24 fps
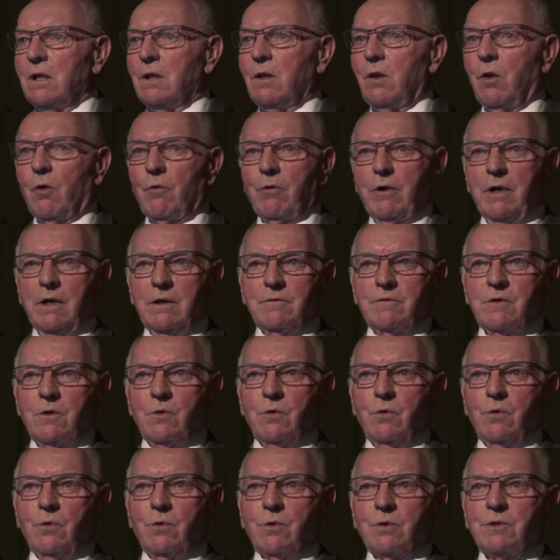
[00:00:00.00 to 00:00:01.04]
Laurie, of
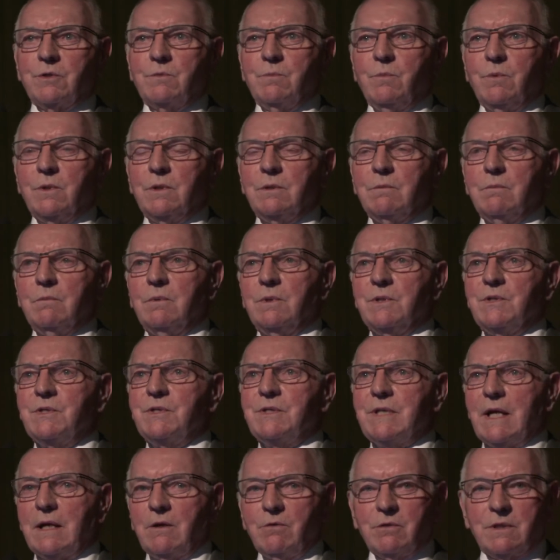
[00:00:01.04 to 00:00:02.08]
course, was
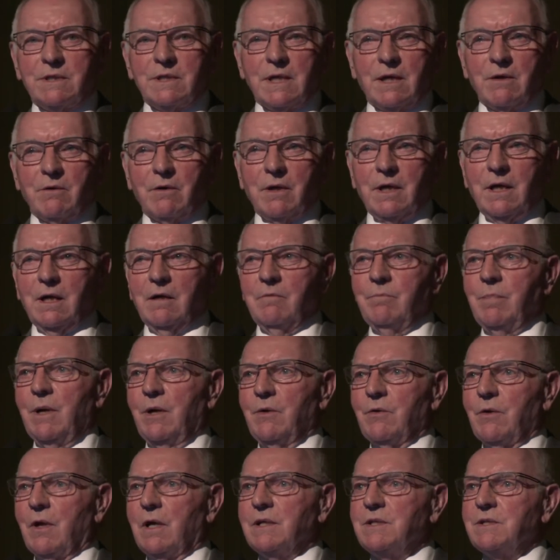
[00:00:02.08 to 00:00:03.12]
secretary of
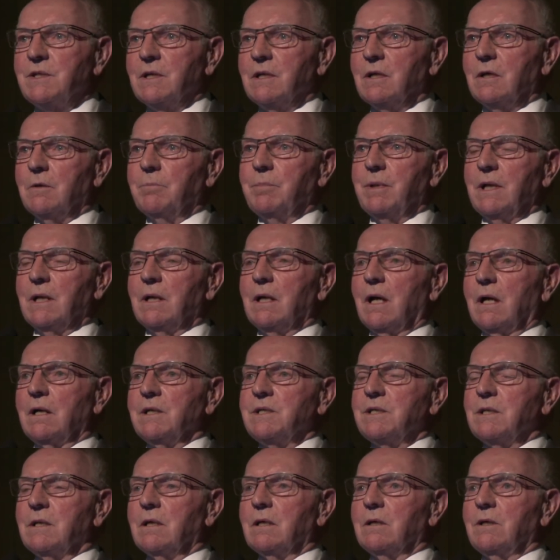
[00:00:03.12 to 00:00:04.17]
both ICRP and
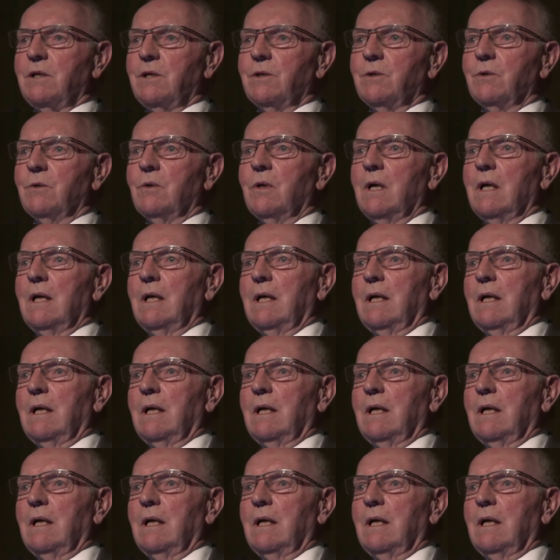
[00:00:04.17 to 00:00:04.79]
ICRU,